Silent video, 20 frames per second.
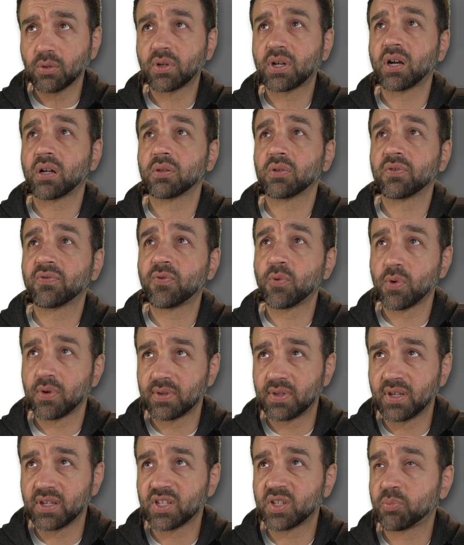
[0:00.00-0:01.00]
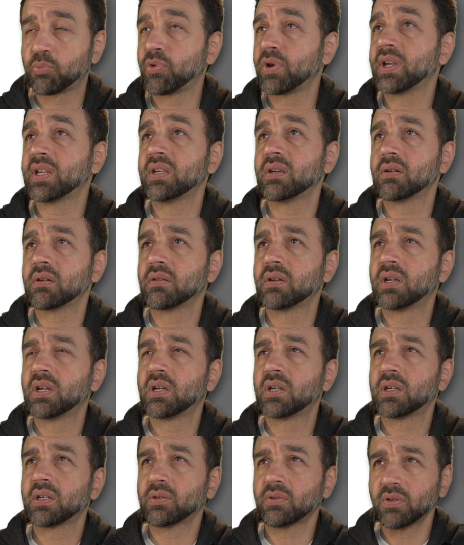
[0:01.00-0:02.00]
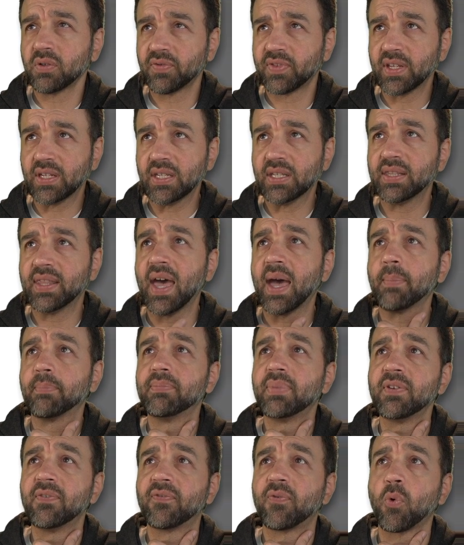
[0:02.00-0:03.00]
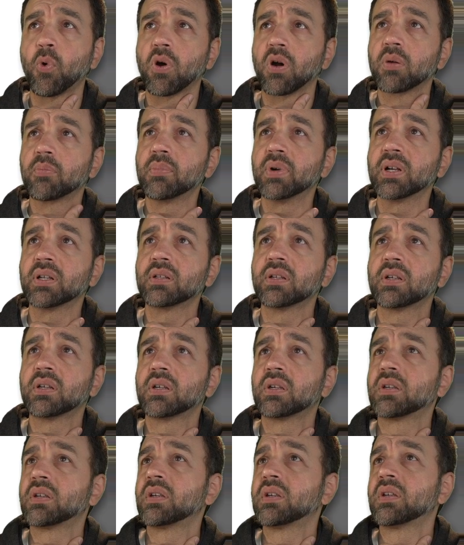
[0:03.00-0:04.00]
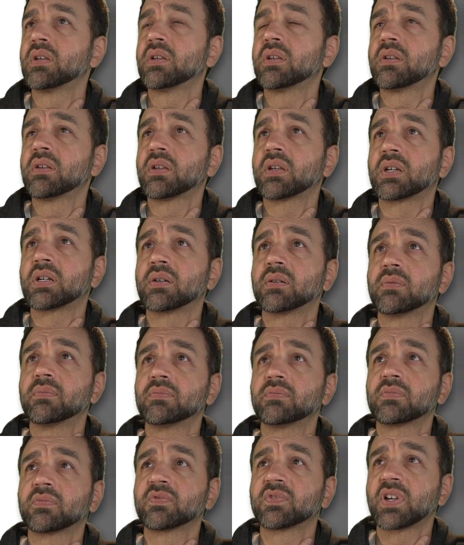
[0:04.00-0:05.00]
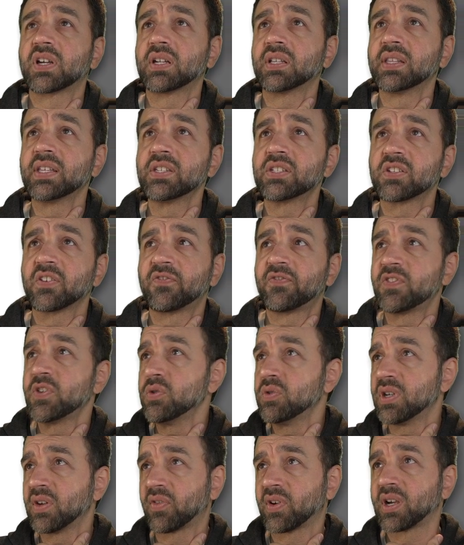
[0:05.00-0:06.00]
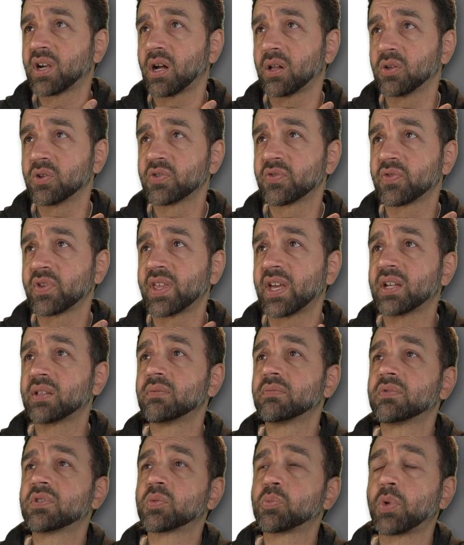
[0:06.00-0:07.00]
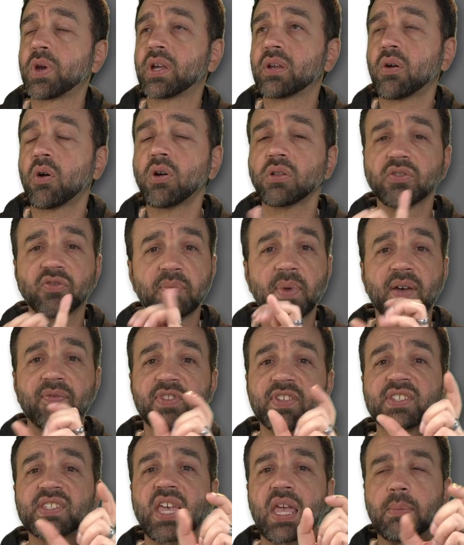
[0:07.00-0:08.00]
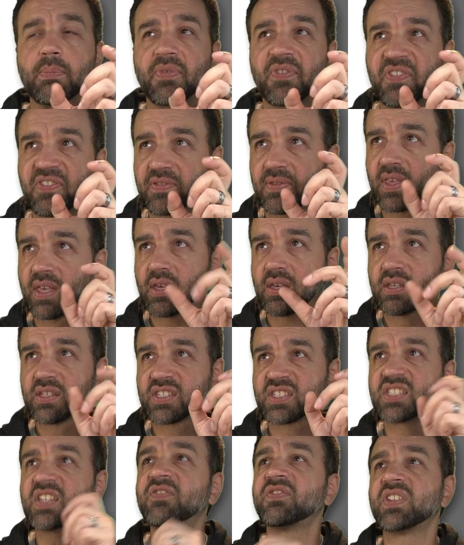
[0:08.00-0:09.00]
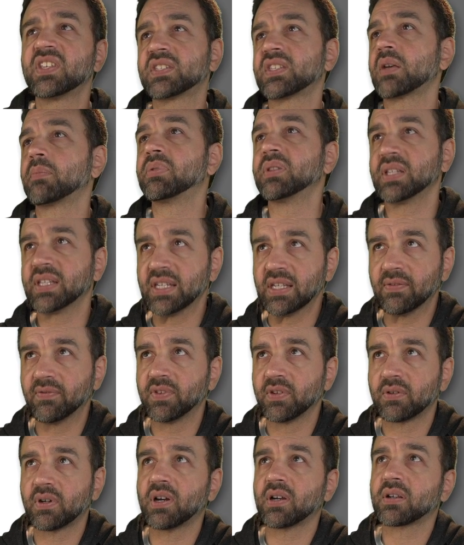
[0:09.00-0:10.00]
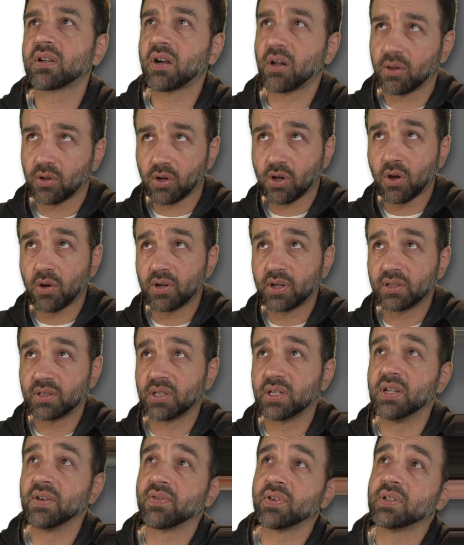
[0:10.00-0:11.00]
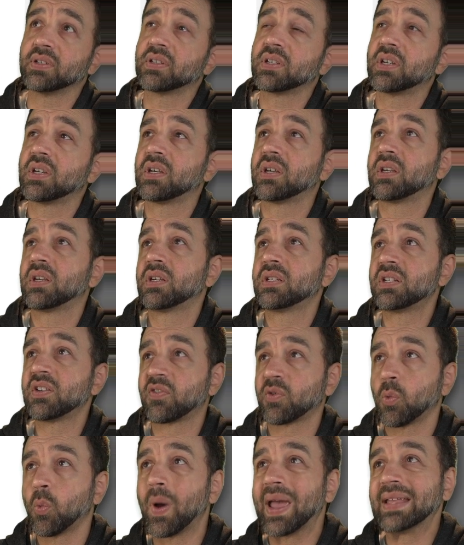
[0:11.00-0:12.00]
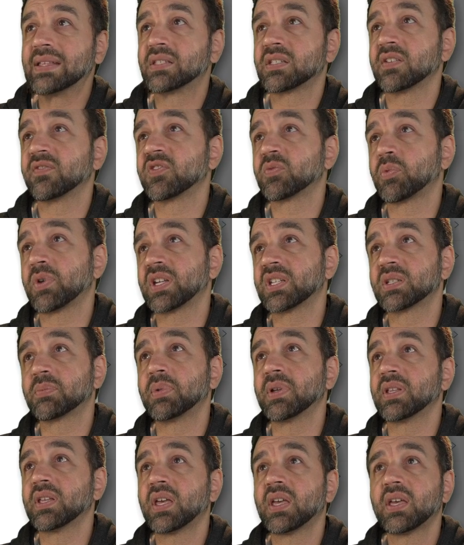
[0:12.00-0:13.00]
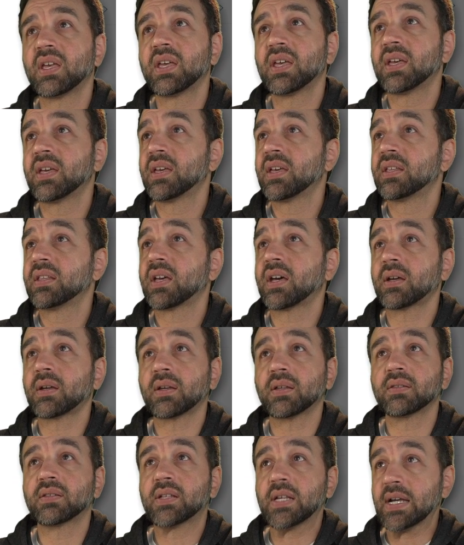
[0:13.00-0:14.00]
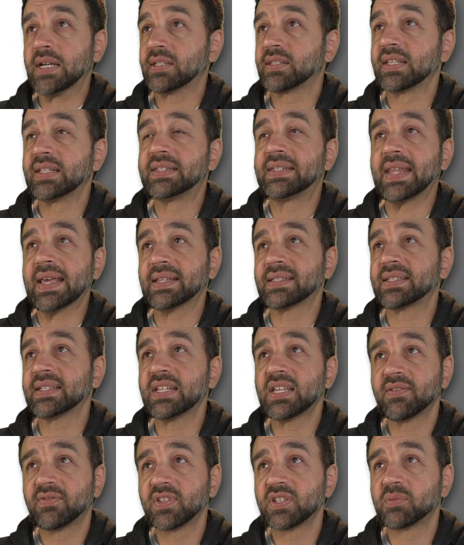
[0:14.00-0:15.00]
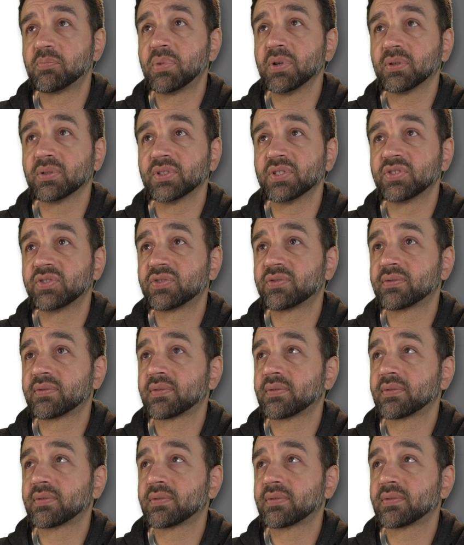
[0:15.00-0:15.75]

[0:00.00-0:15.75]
color for the spring here. I don't know if they did that before, but uh, I've got at least a few different colors for that spring. All of them have the same stiffness, I believe. They're not color coded to different different weights of springs, but uh, gosh, the density of this build is